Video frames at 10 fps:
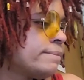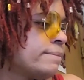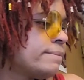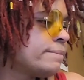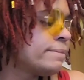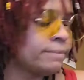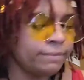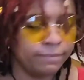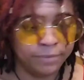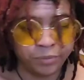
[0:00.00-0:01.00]

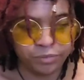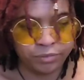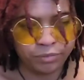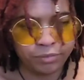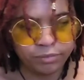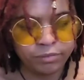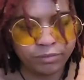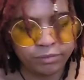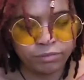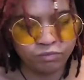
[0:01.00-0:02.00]

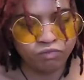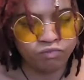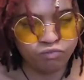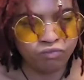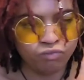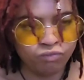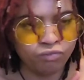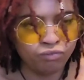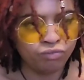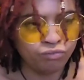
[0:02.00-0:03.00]

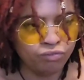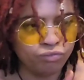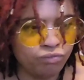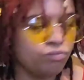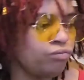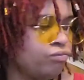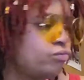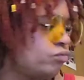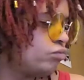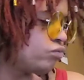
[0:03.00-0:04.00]

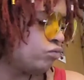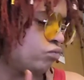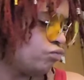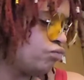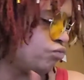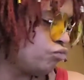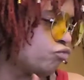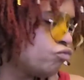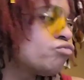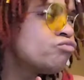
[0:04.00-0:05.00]

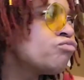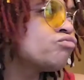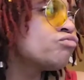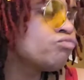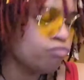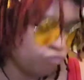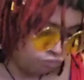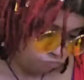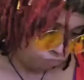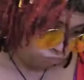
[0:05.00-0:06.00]

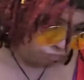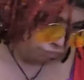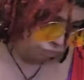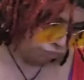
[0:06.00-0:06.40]
Nobody speaks.